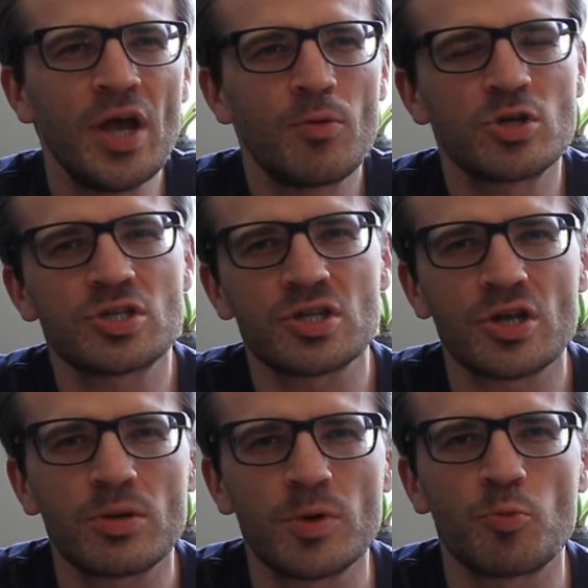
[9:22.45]
which is a
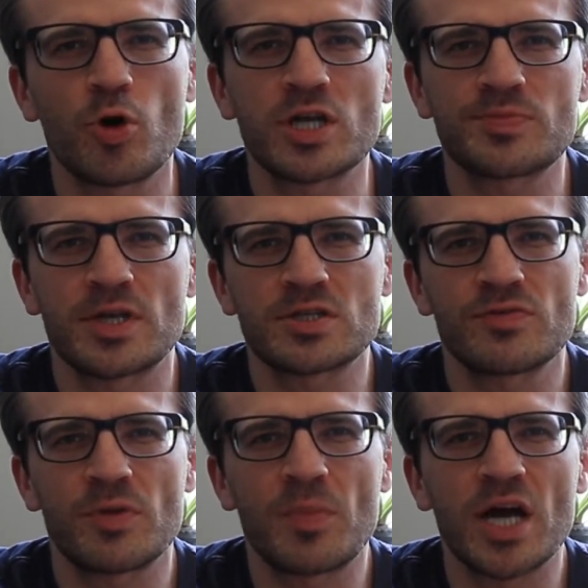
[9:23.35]
little bit more
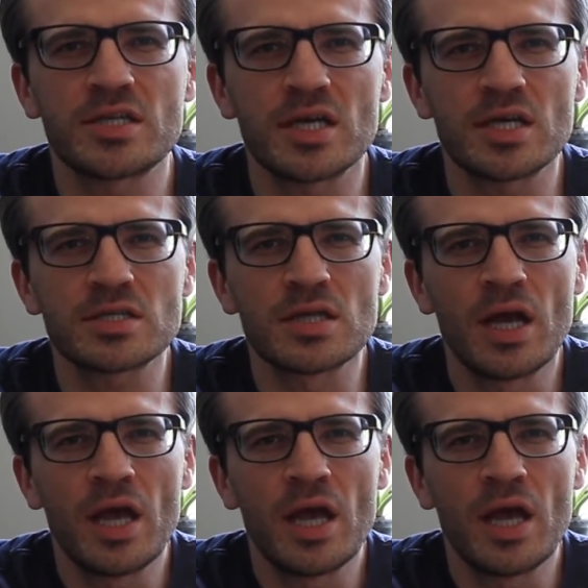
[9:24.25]
expensive than my taste.